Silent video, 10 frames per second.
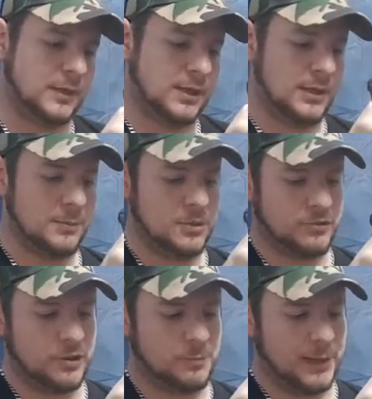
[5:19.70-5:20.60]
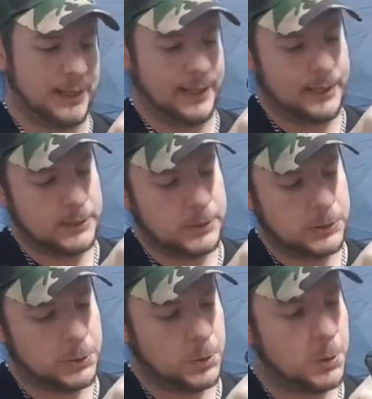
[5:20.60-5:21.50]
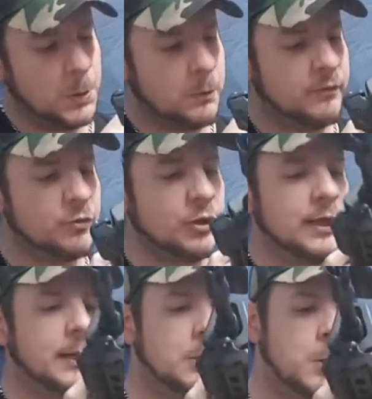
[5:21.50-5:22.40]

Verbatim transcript: Yeah, let me just get this back in. What have we done